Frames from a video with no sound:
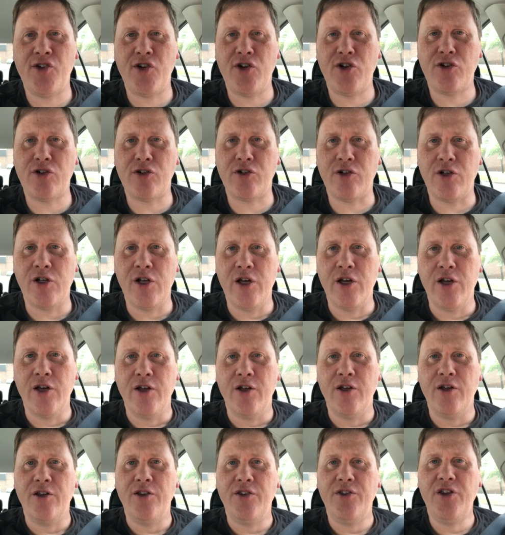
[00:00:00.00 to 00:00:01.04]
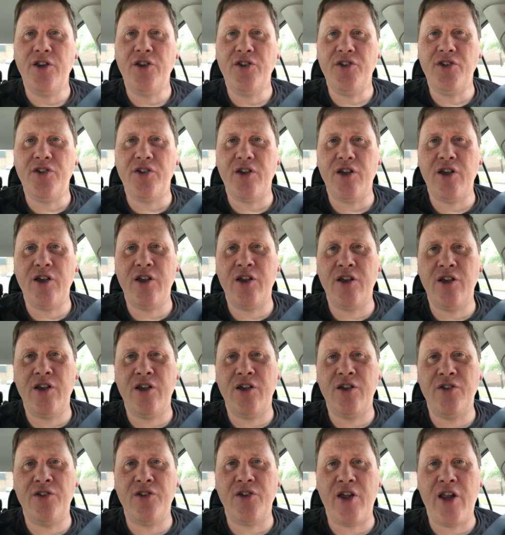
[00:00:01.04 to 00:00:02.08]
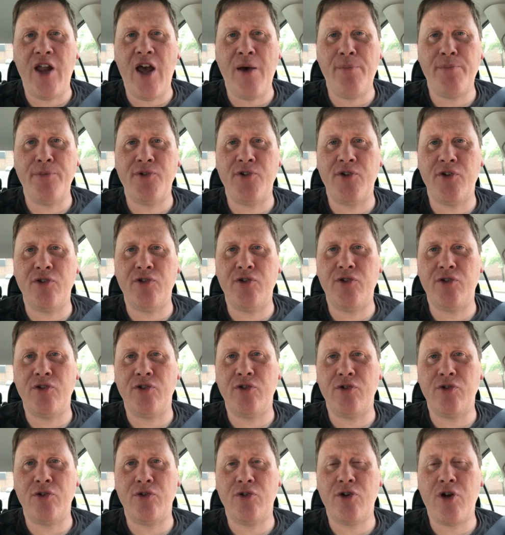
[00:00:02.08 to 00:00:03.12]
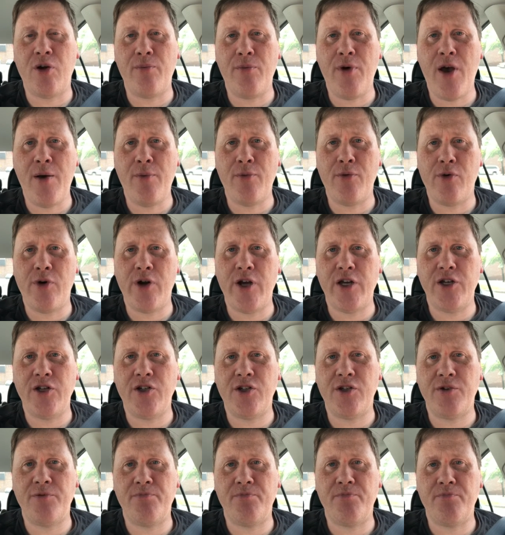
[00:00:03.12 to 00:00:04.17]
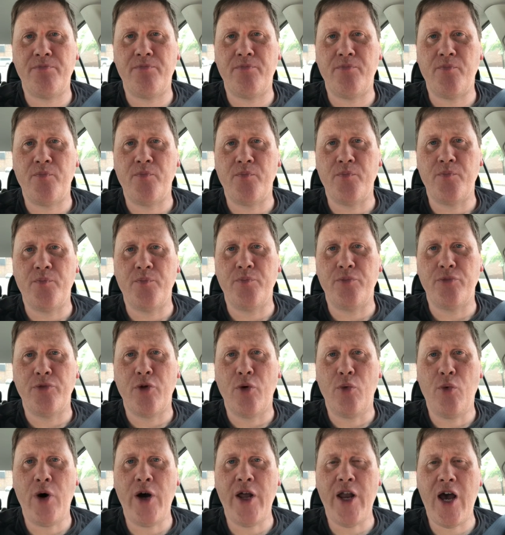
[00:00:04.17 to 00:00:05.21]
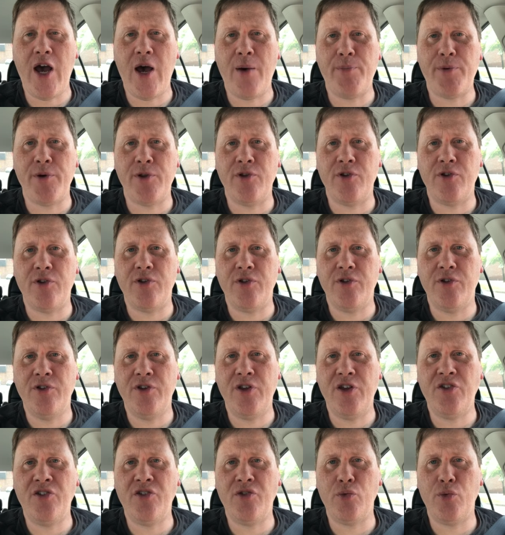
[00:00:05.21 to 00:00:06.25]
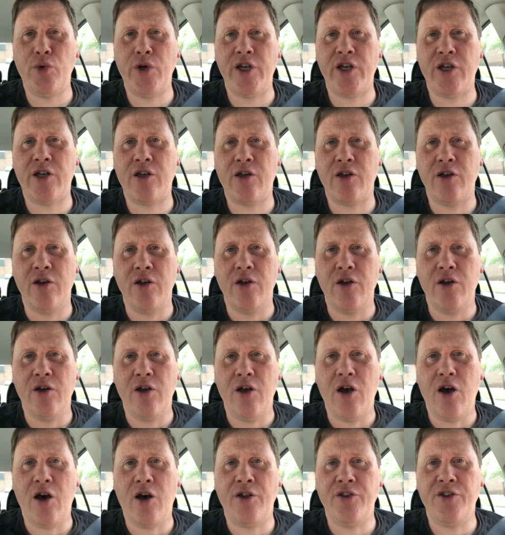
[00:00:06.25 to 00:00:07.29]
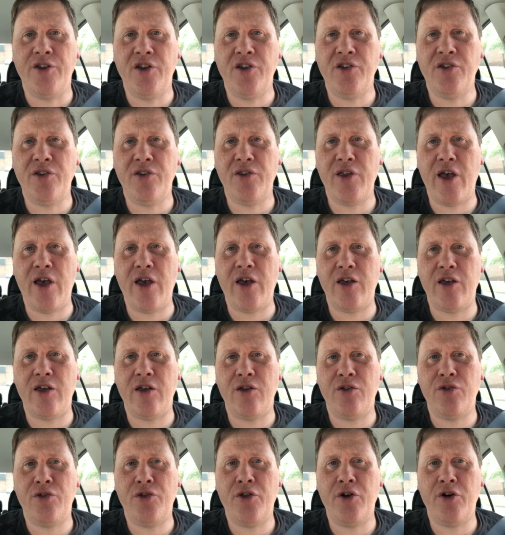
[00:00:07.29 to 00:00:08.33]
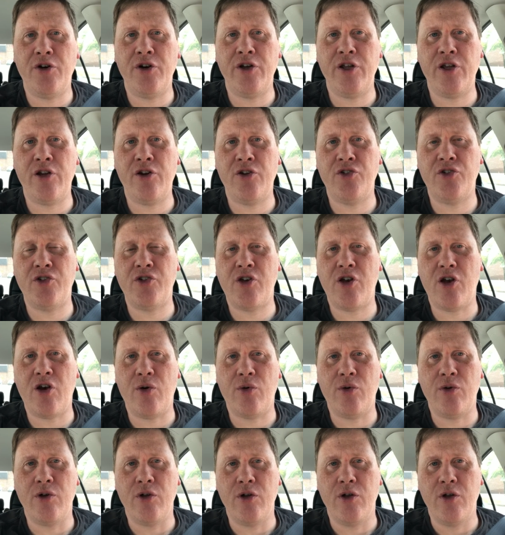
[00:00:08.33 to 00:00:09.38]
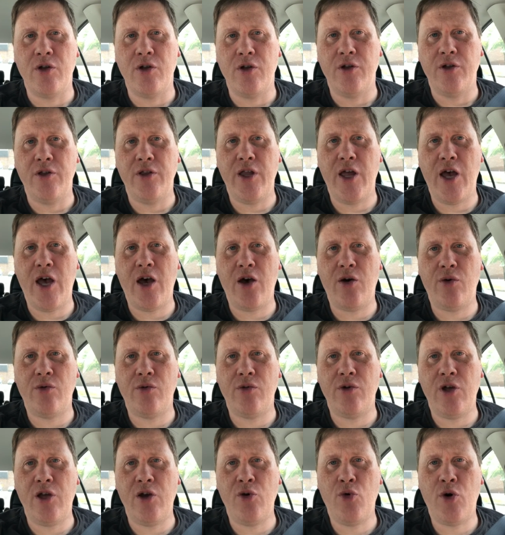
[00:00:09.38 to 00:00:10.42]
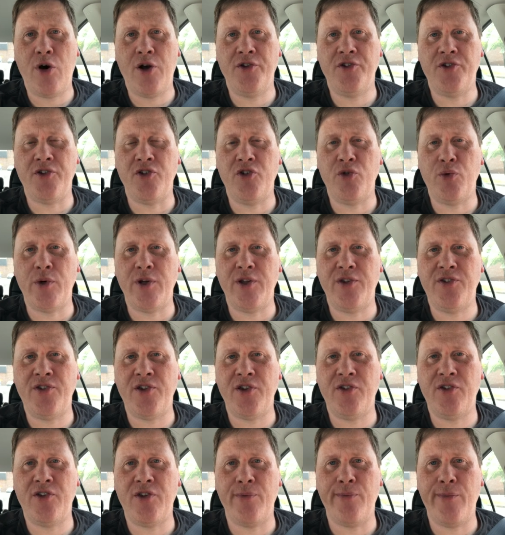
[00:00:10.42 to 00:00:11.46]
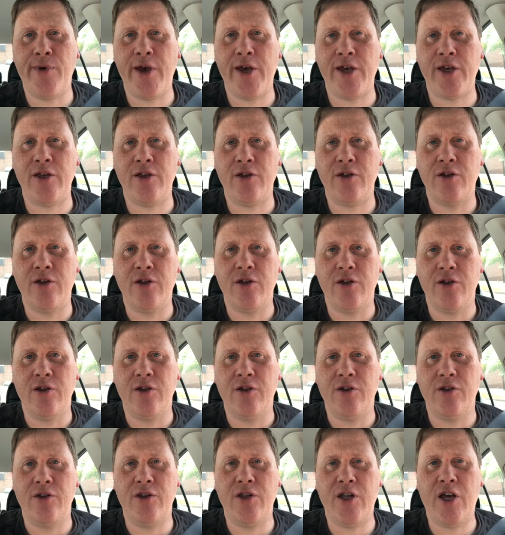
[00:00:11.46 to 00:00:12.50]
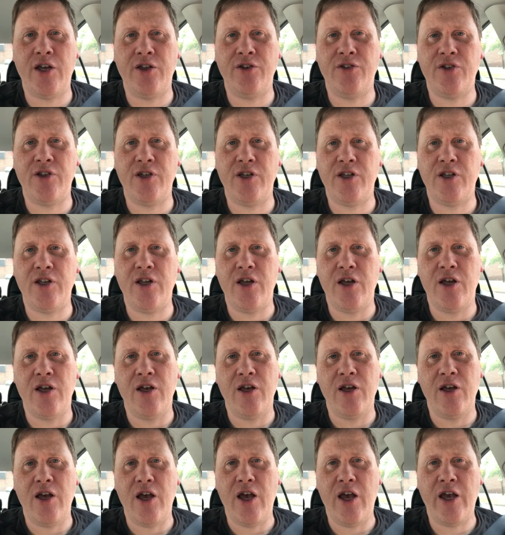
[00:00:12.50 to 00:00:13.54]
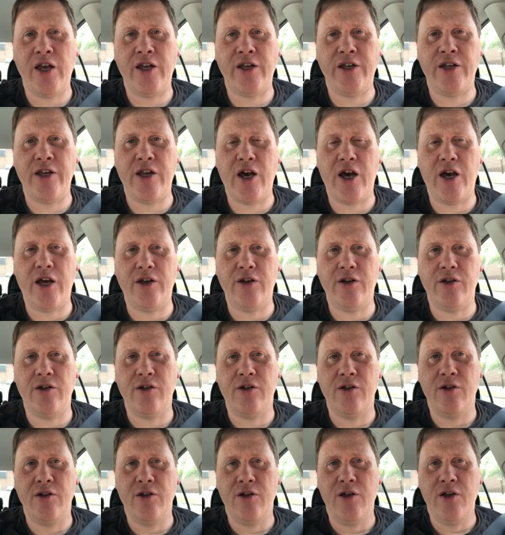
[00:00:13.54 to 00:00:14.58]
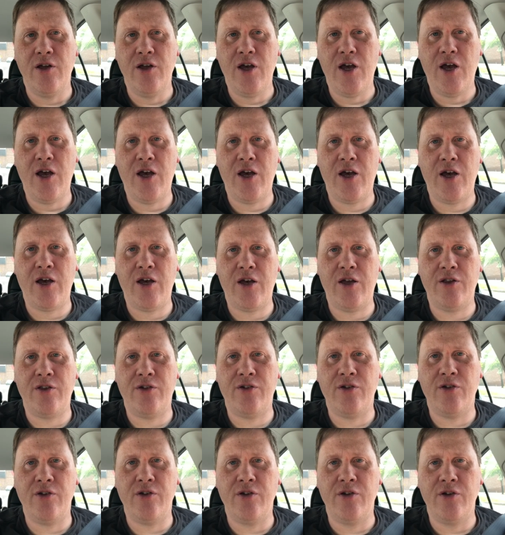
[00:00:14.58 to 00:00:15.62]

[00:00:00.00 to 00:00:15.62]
Circle. This is an episode to commemorate what happened this week on this day 30 years ago. Now, it was the 26th of May 1989 and